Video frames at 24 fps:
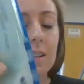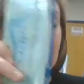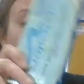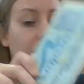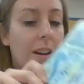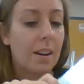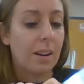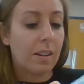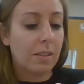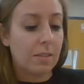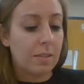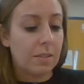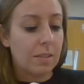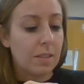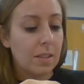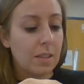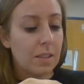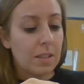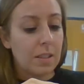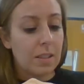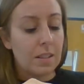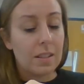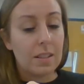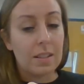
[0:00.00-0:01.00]
Now,
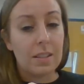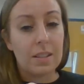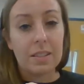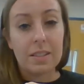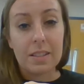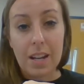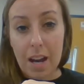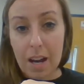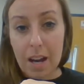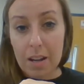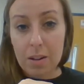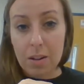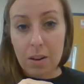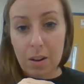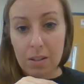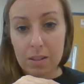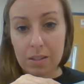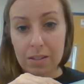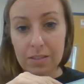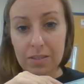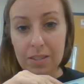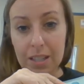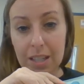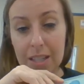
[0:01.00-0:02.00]
not all
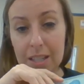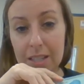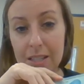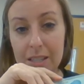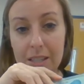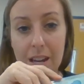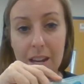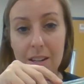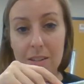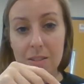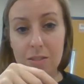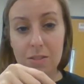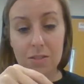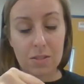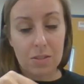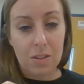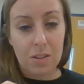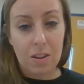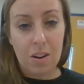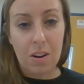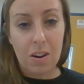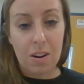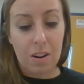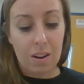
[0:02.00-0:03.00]
of the containers
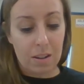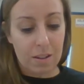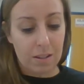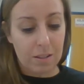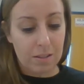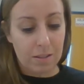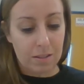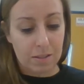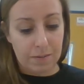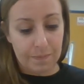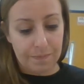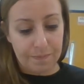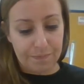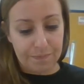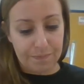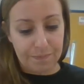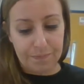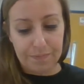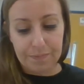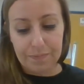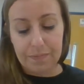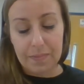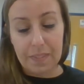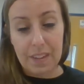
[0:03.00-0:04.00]
are
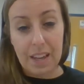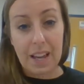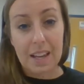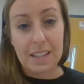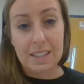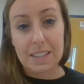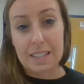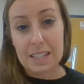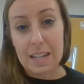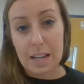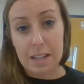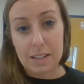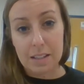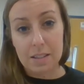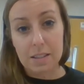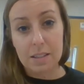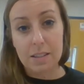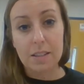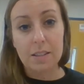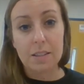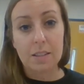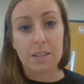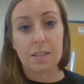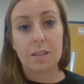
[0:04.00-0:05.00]
as nice.
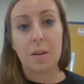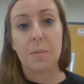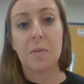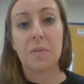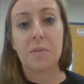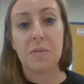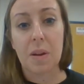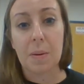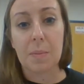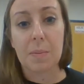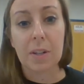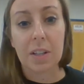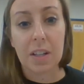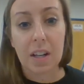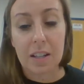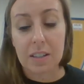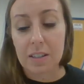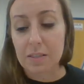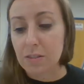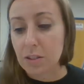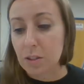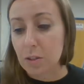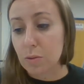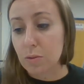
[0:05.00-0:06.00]
Some of them are kind
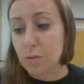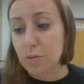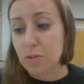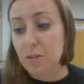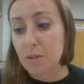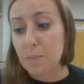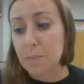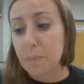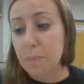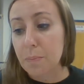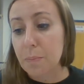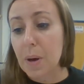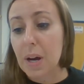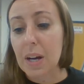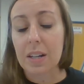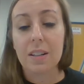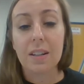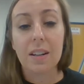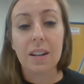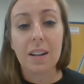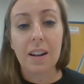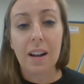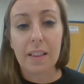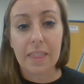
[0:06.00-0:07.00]
of used, but
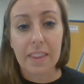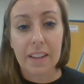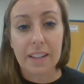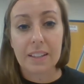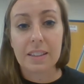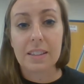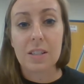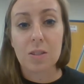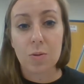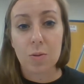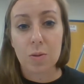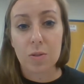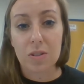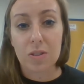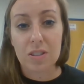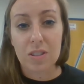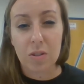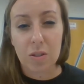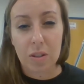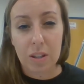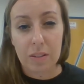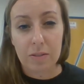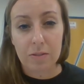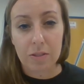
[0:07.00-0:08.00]
I think this will
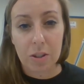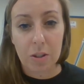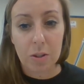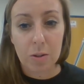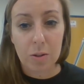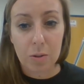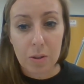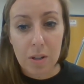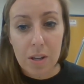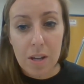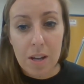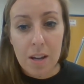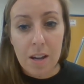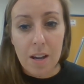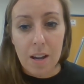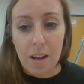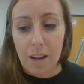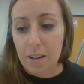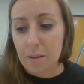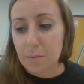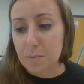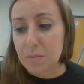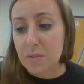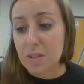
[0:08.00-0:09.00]
still give you
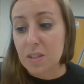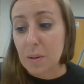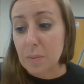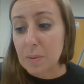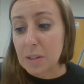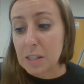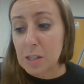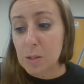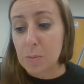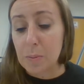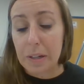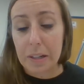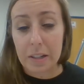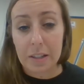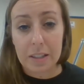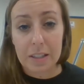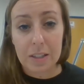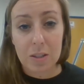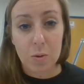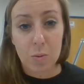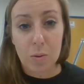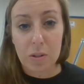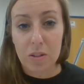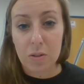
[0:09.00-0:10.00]
some
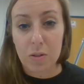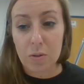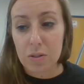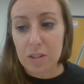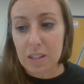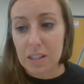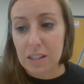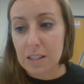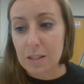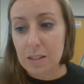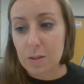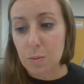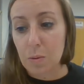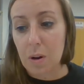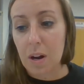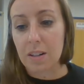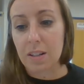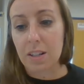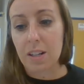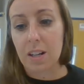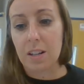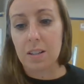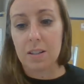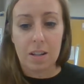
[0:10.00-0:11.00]
experience with using these
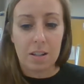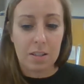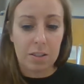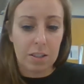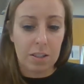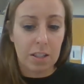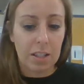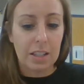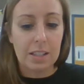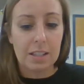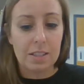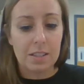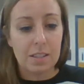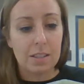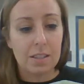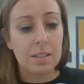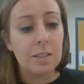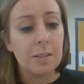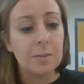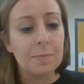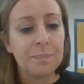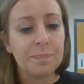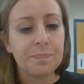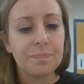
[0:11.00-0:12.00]
watercolor underglazes.
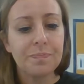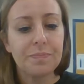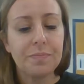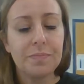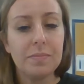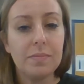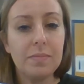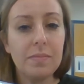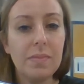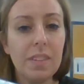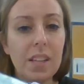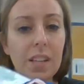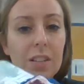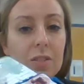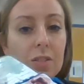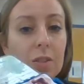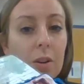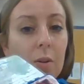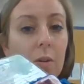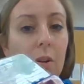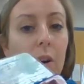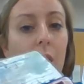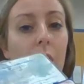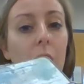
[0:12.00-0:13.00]

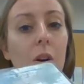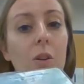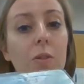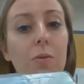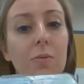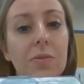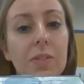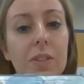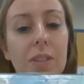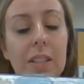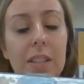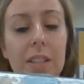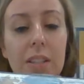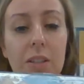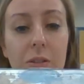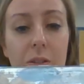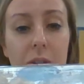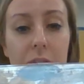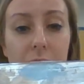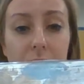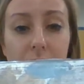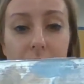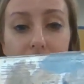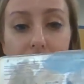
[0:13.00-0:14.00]
So hopefully
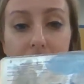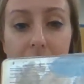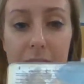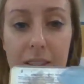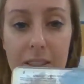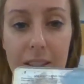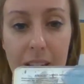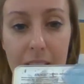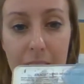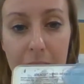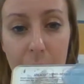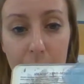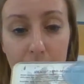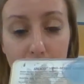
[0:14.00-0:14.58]
yours is in the